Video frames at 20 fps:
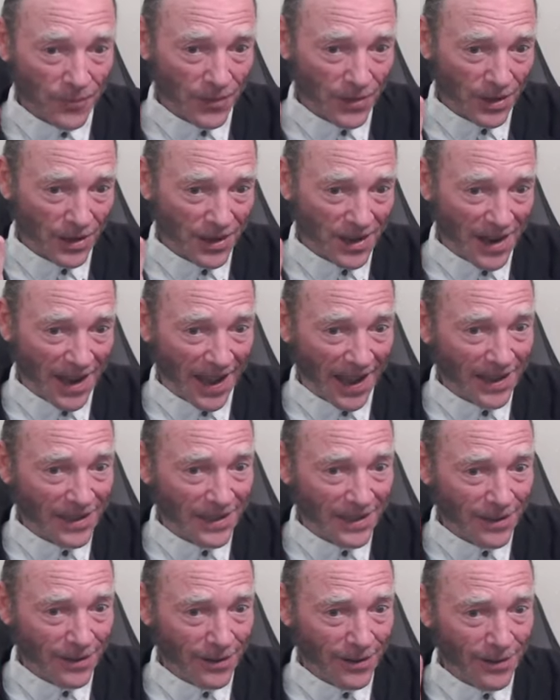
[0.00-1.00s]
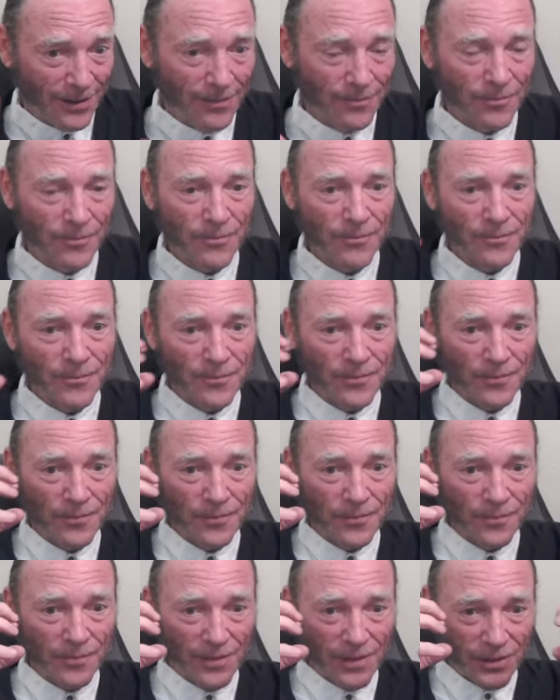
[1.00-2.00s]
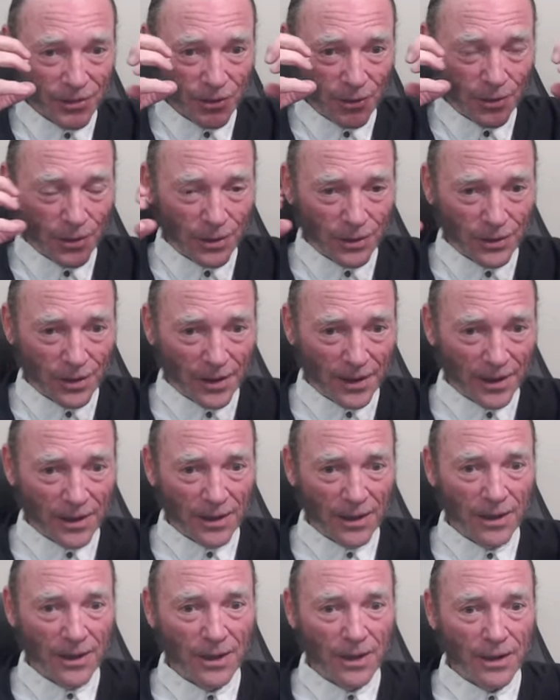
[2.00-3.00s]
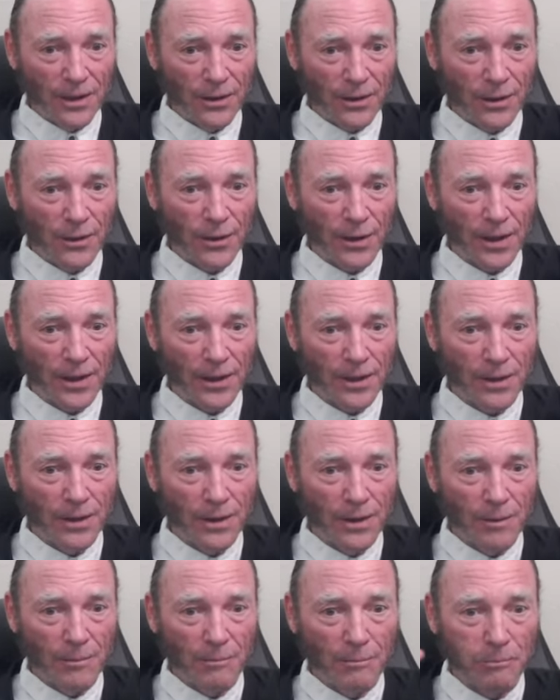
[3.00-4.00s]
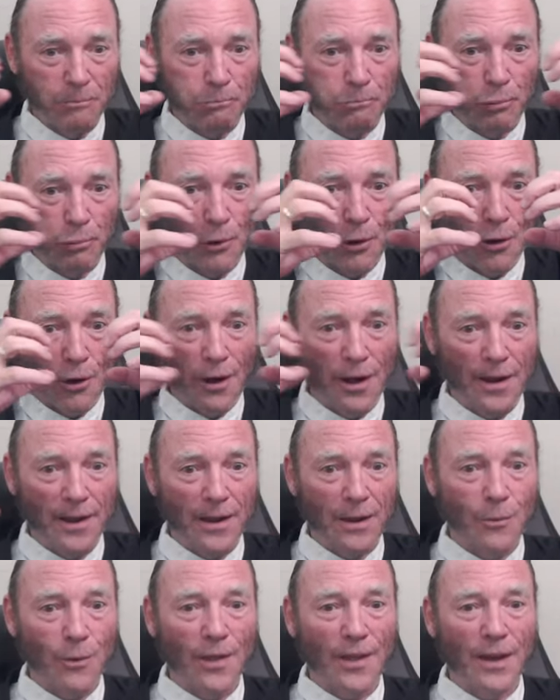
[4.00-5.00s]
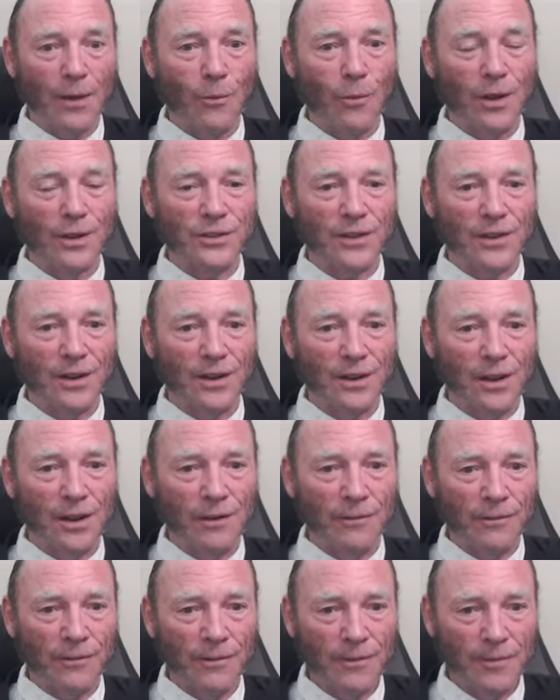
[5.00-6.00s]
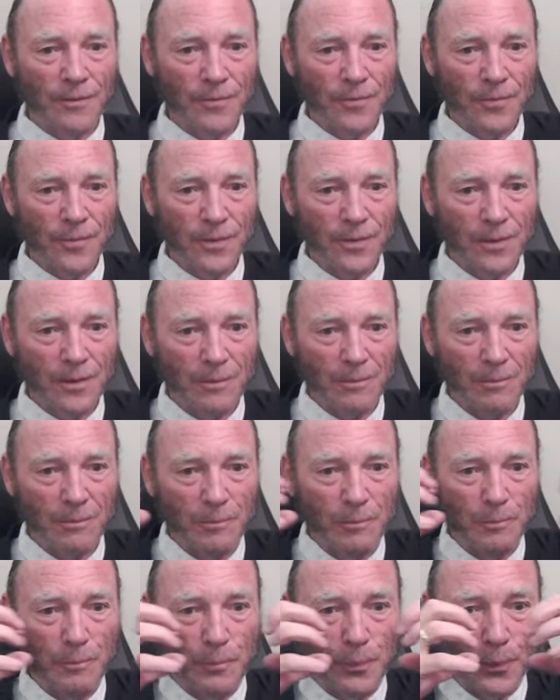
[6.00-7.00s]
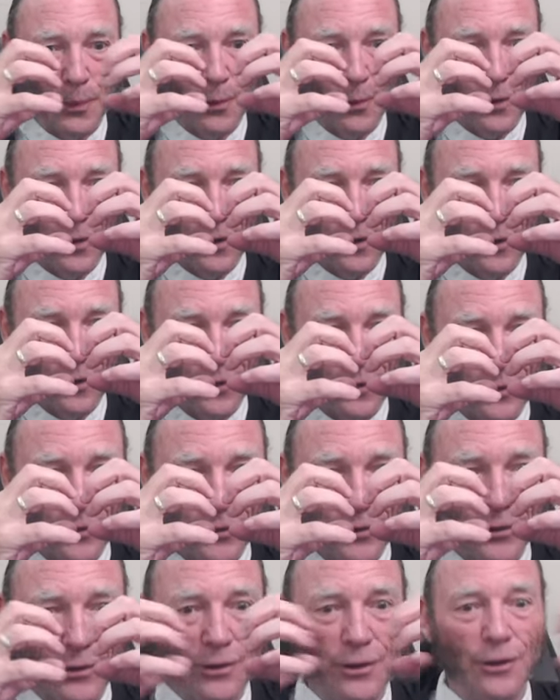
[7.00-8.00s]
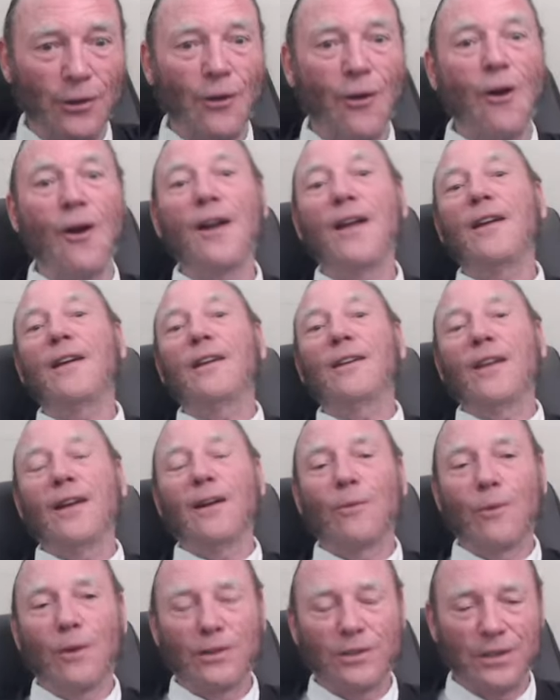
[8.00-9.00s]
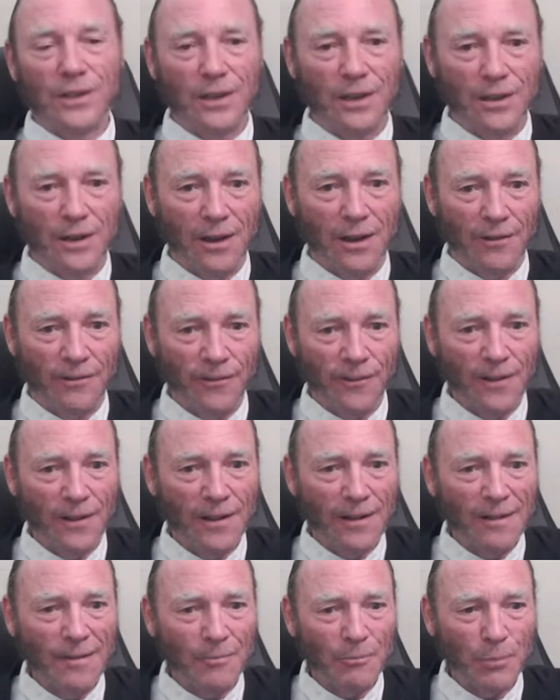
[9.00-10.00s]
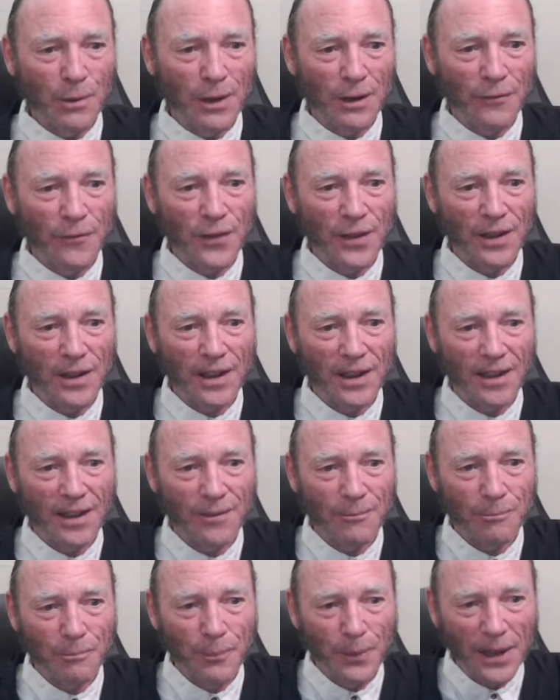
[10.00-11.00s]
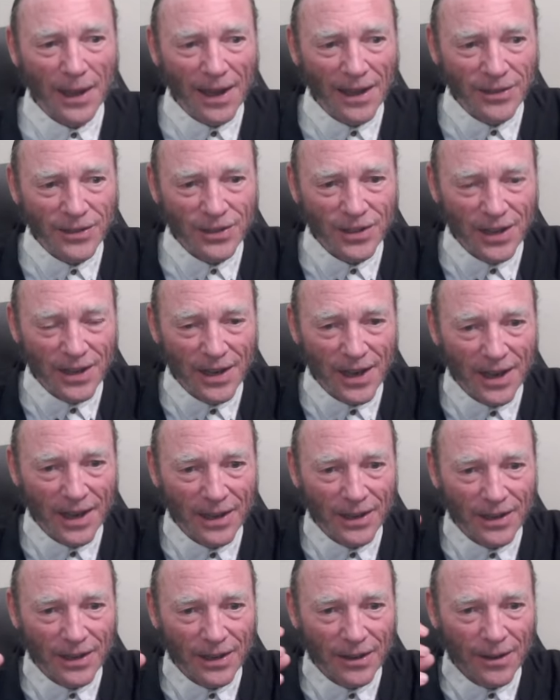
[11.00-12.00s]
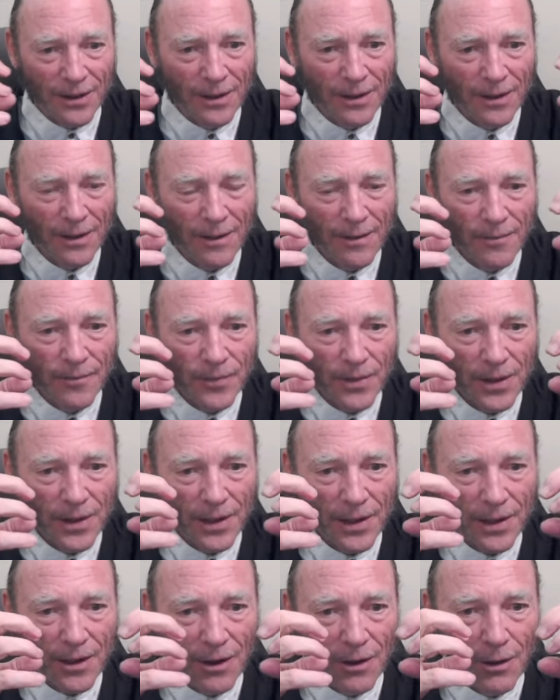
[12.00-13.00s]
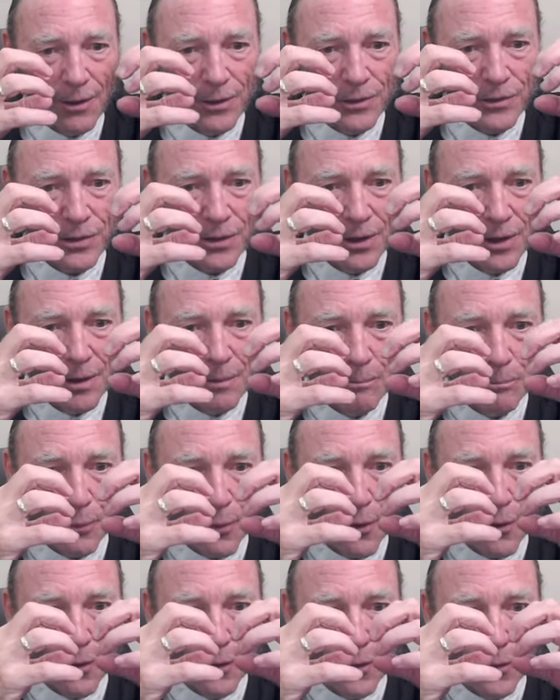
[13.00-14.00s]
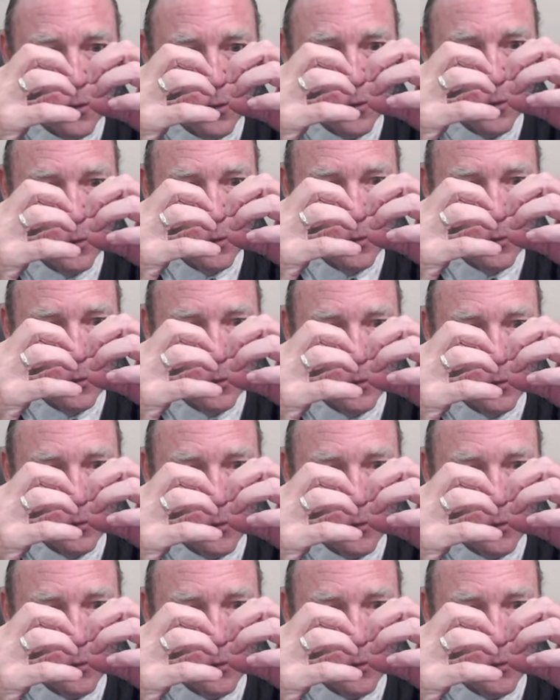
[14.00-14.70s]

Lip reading: the nadir, so that, like, you know, they're like, boing, well, that wasn't enough. Boing, that wasn't enough. But if you get past the nadir, it goes boing.